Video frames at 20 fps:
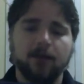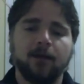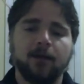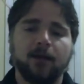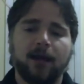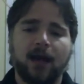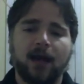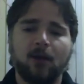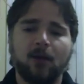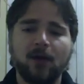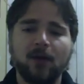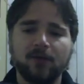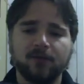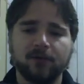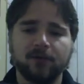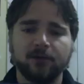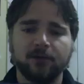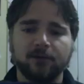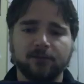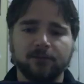
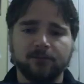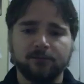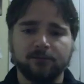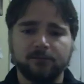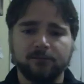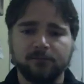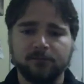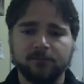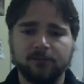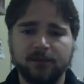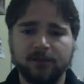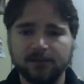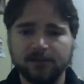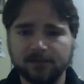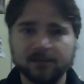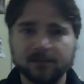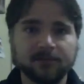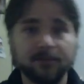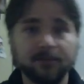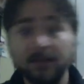However, this
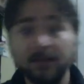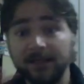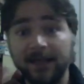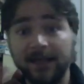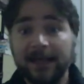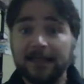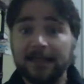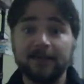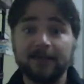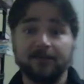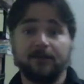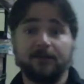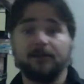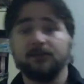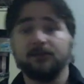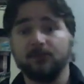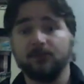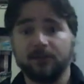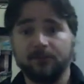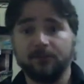doesn't mean anything
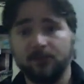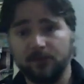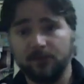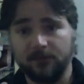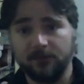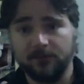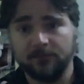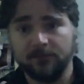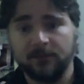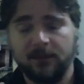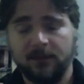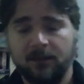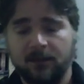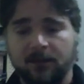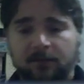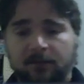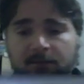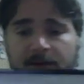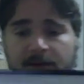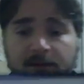to a computer.
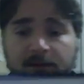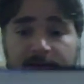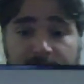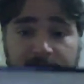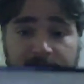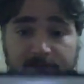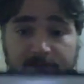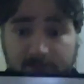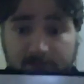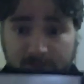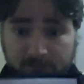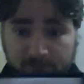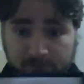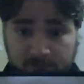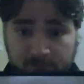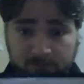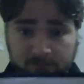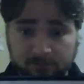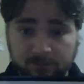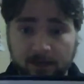This,
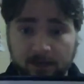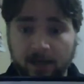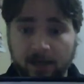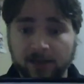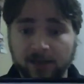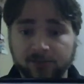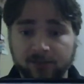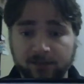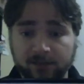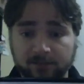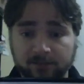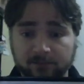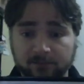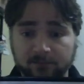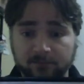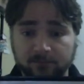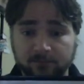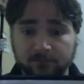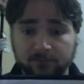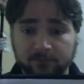as written,
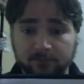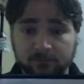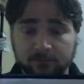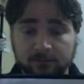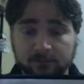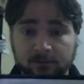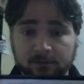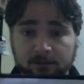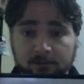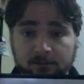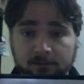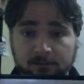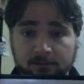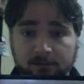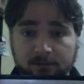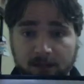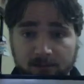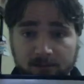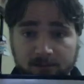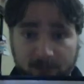
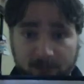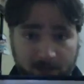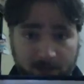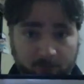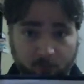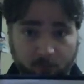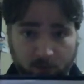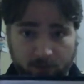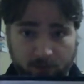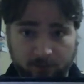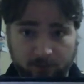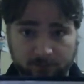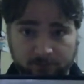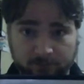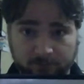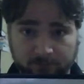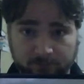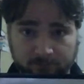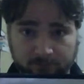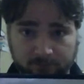does not work,
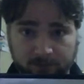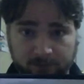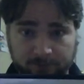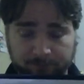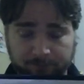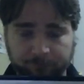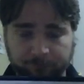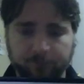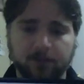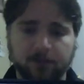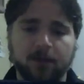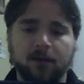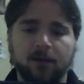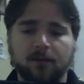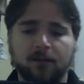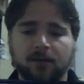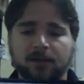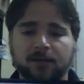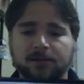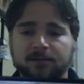right?
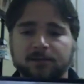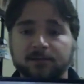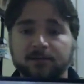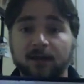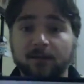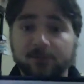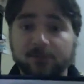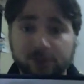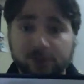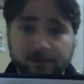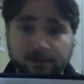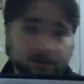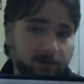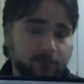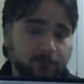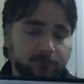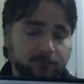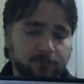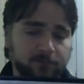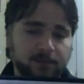Because it's not machine
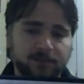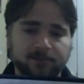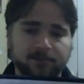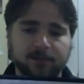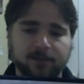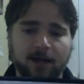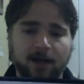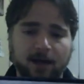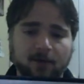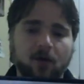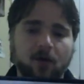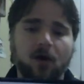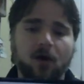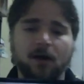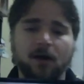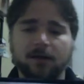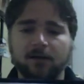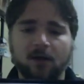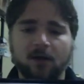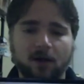code. It's not
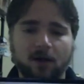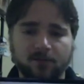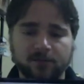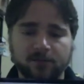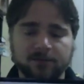on and off.